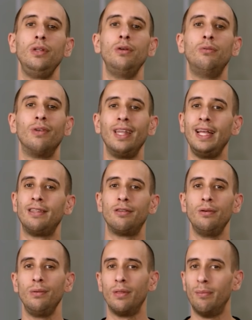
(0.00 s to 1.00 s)
you relate
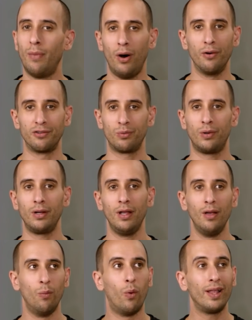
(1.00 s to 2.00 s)
to the most? What,
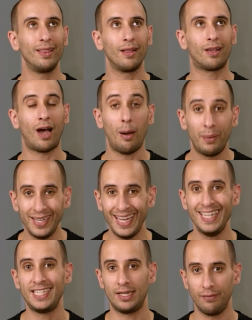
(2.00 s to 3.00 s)
what
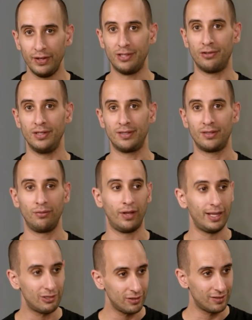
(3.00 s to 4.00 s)
combination of interests? So
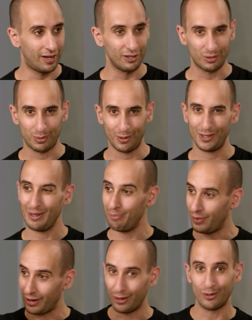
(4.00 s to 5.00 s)
not just entrepreneurship,
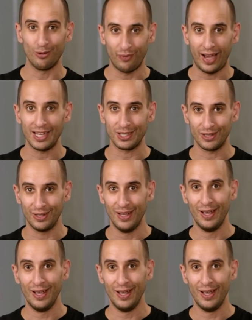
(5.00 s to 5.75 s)
but also fashion,